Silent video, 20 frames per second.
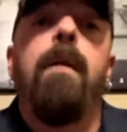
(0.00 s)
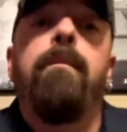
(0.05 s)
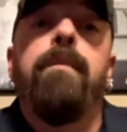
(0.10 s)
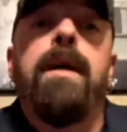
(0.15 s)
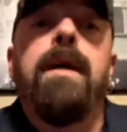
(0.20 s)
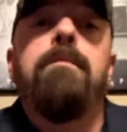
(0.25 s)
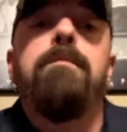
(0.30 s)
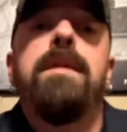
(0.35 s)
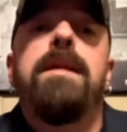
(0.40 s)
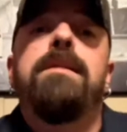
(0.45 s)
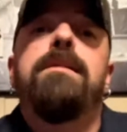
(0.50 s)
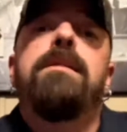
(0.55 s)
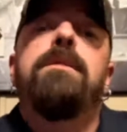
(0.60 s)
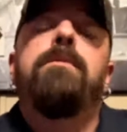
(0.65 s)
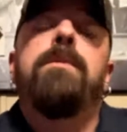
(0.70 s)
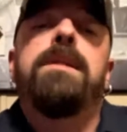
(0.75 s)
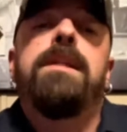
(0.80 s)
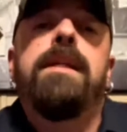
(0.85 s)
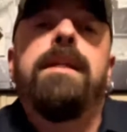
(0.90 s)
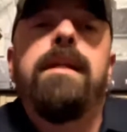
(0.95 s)
then
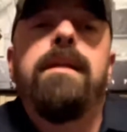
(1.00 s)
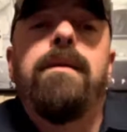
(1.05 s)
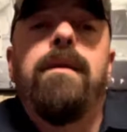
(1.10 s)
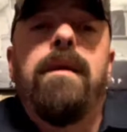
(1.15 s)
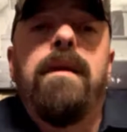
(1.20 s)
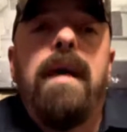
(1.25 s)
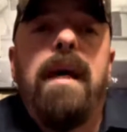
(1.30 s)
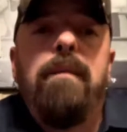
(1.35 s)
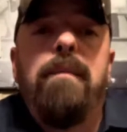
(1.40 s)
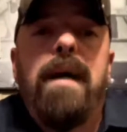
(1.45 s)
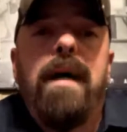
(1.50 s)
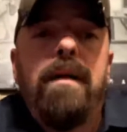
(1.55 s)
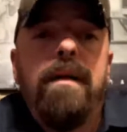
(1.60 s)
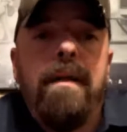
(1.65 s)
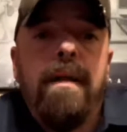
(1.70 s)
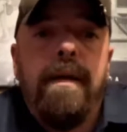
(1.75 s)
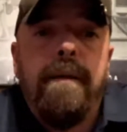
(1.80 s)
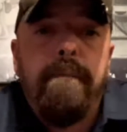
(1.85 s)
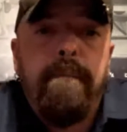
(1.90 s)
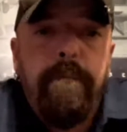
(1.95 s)
business once they get their name
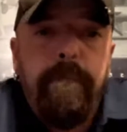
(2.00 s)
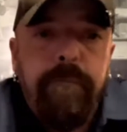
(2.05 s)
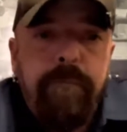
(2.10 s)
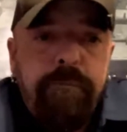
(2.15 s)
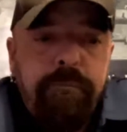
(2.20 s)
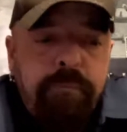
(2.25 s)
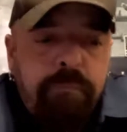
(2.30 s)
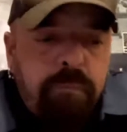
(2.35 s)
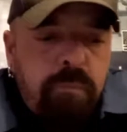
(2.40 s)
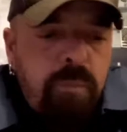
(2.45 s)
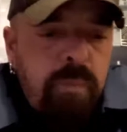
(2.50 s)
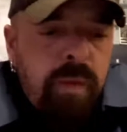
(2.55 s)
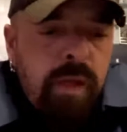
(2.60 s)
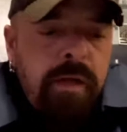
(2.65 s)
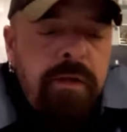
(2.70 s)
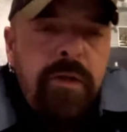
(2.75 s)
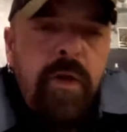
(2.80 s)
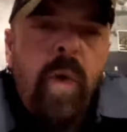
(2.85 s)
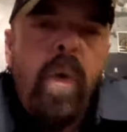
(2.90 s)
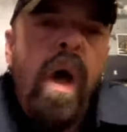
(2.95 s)
out there.
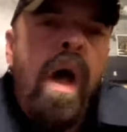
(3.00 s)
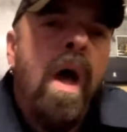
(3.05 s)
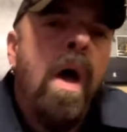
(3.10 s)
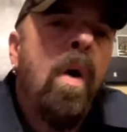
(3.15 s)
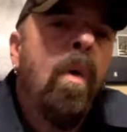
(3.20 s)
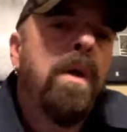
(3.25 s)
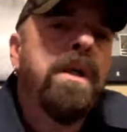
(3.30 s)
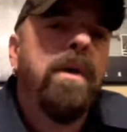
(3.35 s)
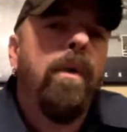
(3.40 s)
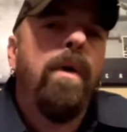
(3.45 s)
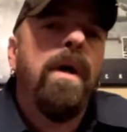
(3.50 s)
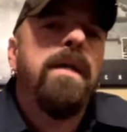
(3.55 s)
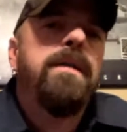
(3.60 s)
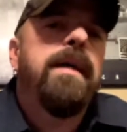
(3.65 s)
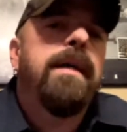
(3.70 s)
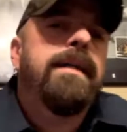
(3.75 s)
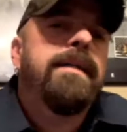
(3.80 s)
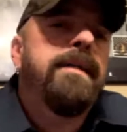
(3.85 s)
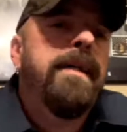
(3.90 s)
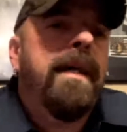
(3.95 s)
So, which I want
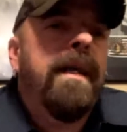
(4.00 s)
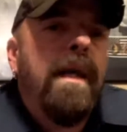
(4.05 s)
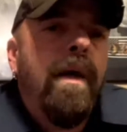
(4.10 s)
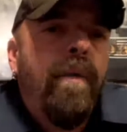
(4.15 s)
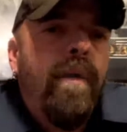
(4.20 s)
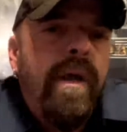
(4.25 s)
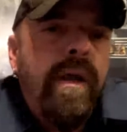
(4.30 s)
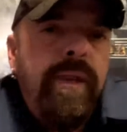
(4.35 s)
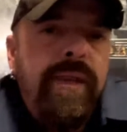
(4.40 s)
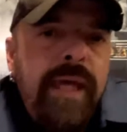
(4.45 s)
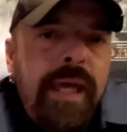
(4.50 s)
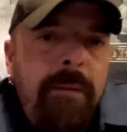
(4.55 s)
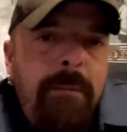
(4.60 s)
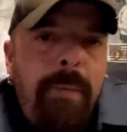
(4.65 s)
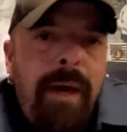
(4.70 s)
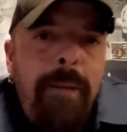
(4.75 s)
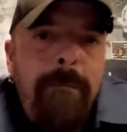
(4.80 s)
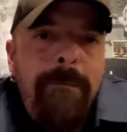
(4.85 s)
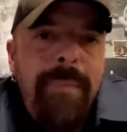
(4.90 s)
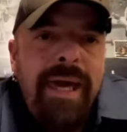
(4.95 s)
to take a second. I want to thank
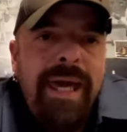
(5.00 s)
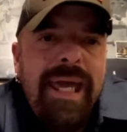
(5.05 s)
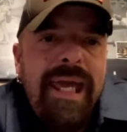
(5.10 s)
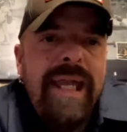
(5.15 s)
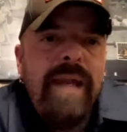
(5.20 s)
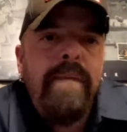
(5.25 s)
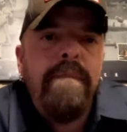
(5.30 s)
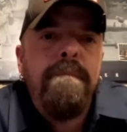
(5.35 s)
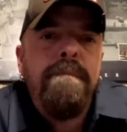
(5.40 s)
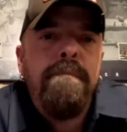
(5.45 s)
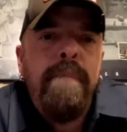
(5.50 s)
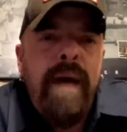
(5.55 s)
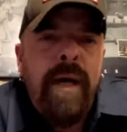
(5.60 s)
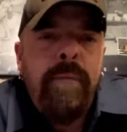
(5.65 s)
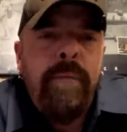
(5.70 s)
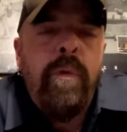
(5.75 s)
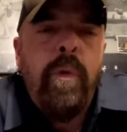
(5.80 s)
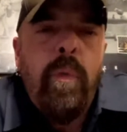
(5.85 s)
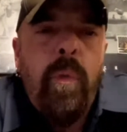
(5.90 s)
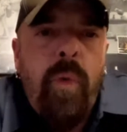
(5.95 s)
my main
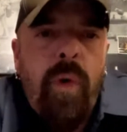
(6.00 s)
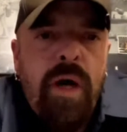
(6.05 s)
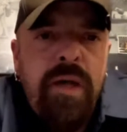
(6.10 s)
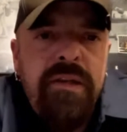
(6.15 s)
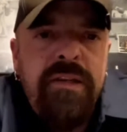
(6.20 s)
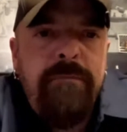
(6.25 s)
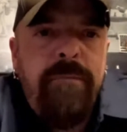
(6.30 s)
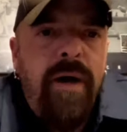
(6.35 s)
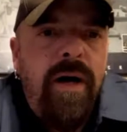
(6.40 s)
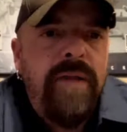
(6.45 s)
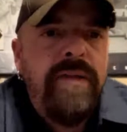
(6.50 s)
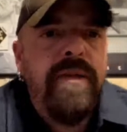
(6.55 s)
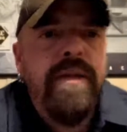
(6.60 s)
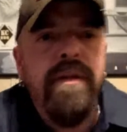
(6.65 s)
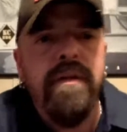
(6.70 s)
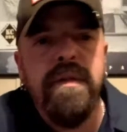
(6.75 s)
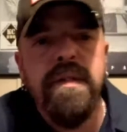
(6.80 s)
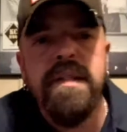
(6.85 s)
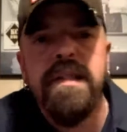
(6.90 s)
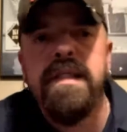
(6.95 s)
number one sponsor.
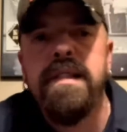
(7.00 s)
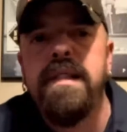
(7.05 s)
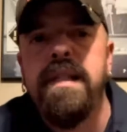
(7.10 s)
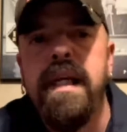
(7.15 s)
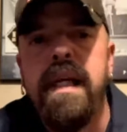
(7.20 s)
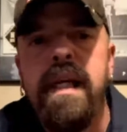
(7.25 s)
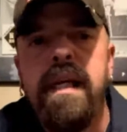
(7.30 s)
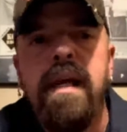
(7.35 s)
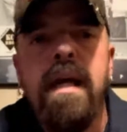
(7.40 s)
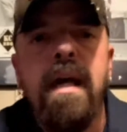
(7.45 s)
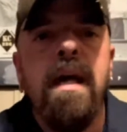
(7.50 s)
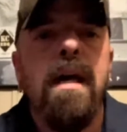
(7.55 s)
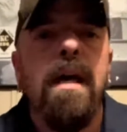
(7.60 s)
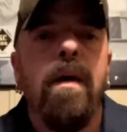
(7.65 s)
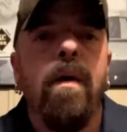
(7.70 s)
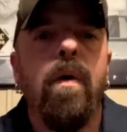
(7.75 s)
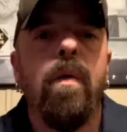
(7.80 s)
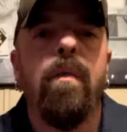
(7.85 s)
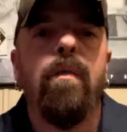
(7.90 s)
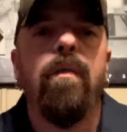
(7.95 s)
You'll see,
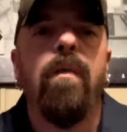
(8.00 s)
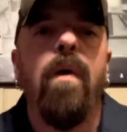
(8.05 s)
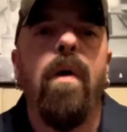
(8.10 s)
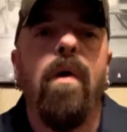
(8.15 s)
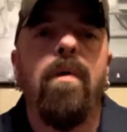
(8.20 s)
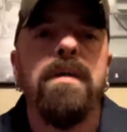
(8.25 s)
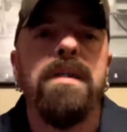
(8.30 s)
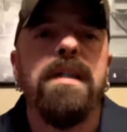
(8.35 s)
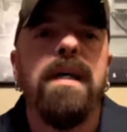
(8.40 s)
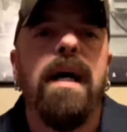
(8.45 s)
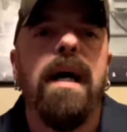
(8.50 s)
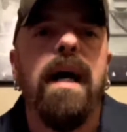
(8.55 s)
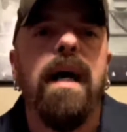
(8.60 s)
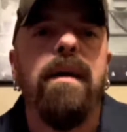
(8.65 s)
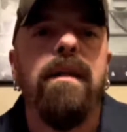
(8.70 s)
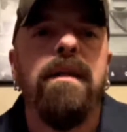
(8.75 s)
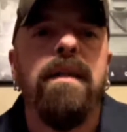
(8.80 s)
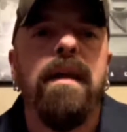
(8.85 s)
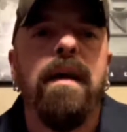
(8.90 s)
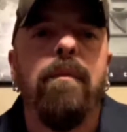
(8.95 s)
oh, wrong
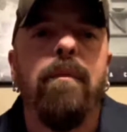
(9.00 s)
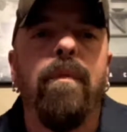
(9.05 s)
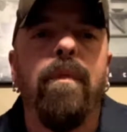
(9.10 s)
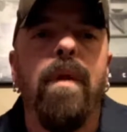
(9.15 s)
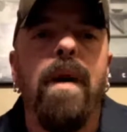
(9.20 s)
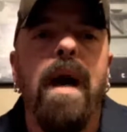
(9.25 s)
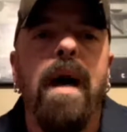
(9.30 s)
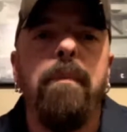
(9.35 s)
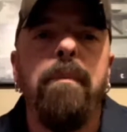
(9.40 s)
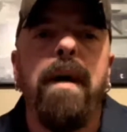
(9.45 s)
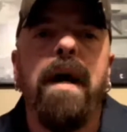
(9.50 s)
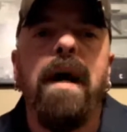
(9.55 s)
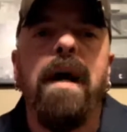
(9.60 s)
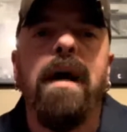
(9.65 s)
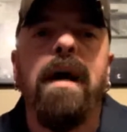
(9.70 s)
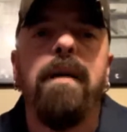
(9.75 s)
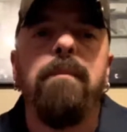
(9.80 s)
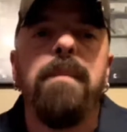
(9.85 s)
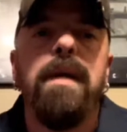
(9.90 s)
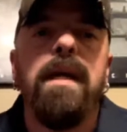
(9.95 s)
side, them right
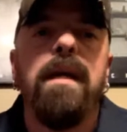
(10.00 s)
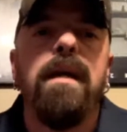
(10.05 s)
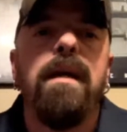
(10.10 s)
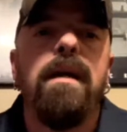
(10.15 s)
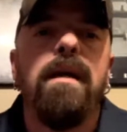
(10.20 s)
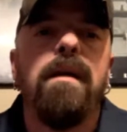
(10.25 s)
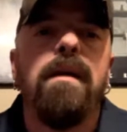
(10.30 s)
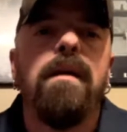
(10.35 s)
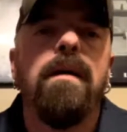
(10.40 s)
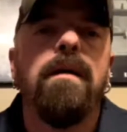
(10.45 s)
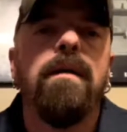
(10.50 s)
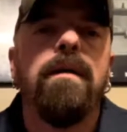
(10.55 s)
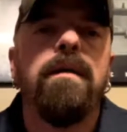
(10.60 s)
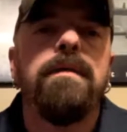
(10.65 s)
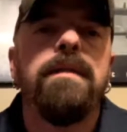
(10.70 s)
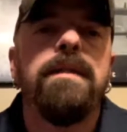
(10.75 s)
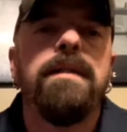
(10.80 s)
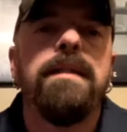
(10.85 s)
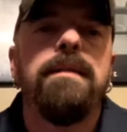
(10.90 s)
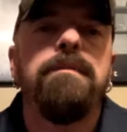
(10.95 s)
behind me
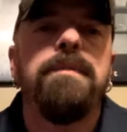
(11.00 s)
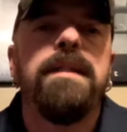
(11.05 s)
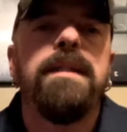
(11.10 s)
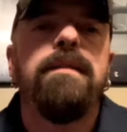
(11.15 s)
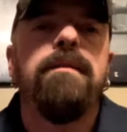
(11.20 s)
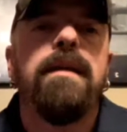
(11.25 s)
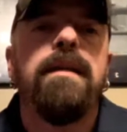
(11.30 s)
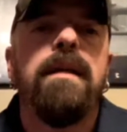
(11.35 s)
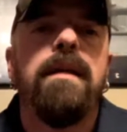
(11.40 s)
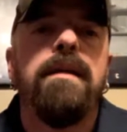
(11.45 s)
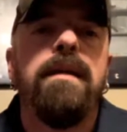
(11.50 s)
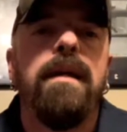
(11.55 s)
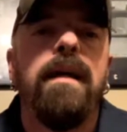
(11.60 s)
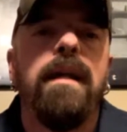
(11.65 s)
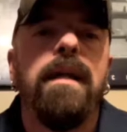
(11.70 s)
here. You can see right there.